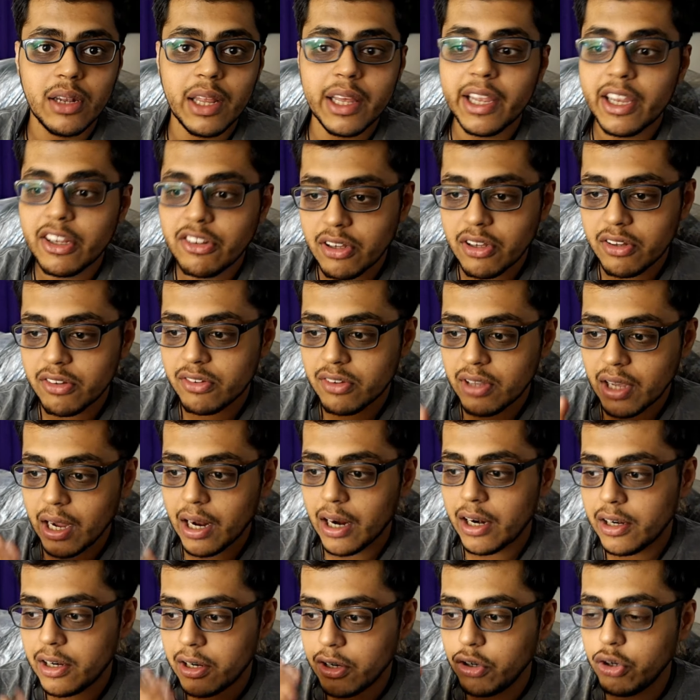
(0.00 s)
Like, he just
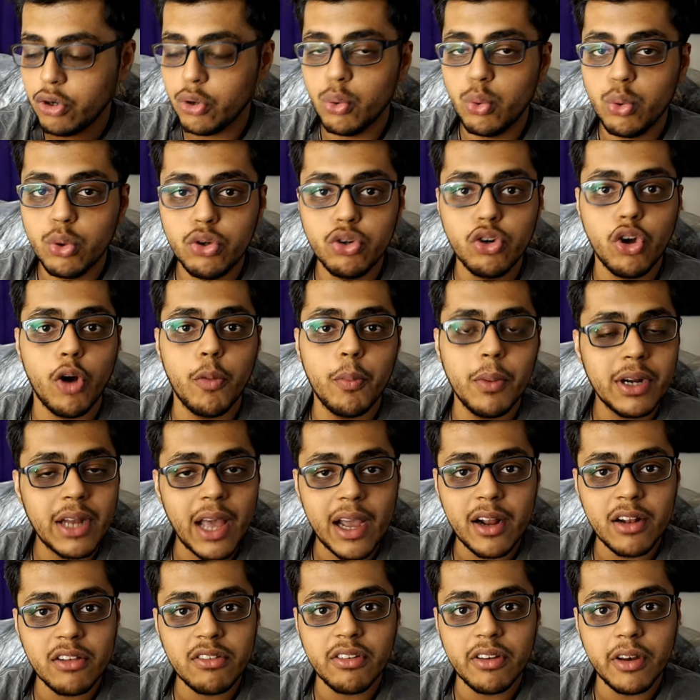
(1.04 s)
can't do normal
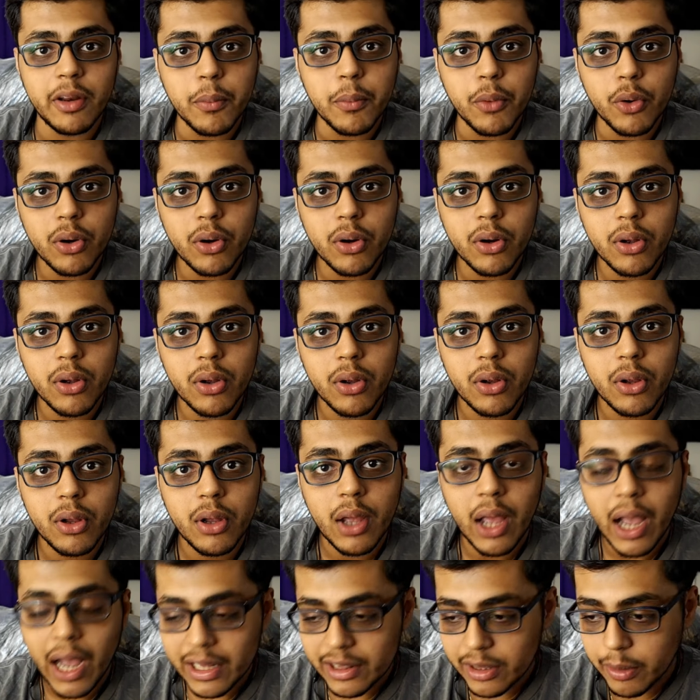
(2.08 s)
tackles anymore.
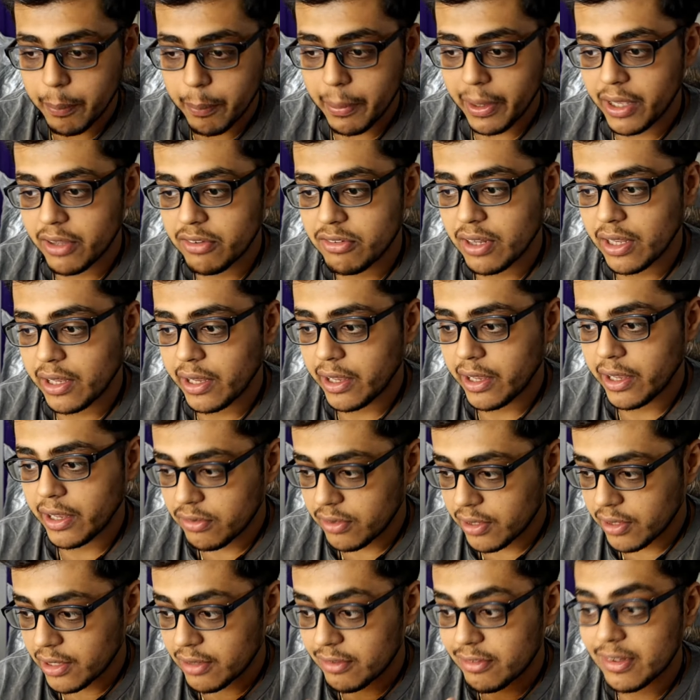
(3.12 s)
And the biggest thing
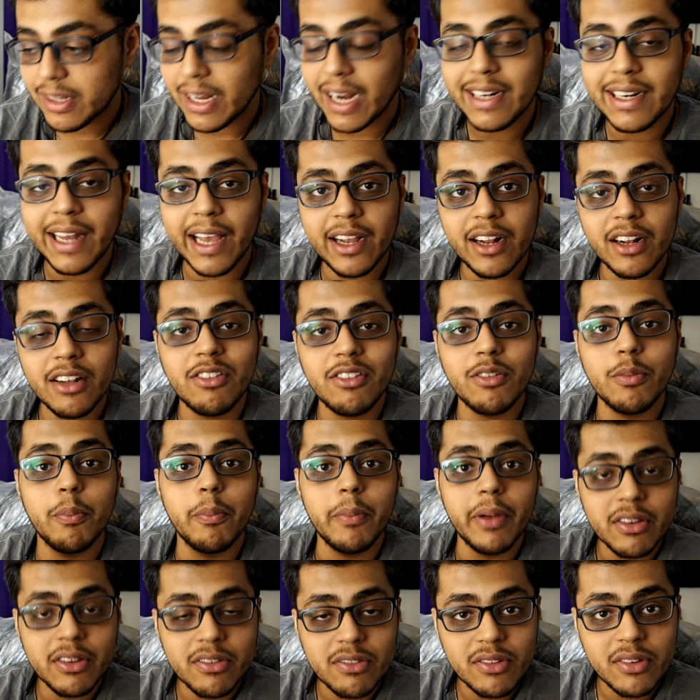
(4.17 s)
is, his slide tackles
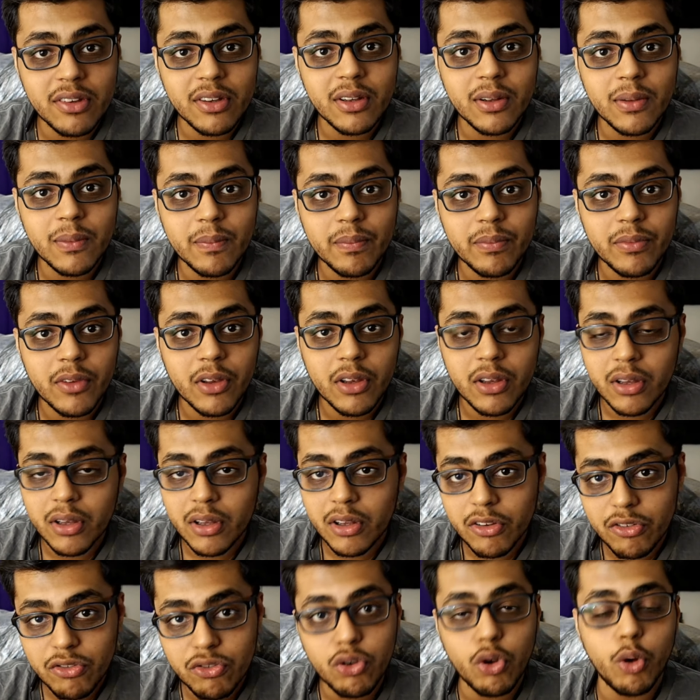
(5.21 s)
miss
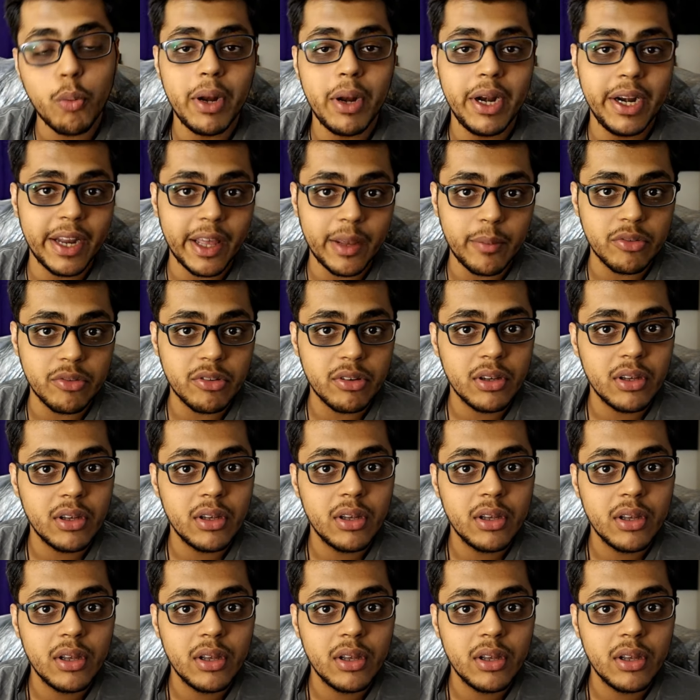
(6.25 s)
so many times.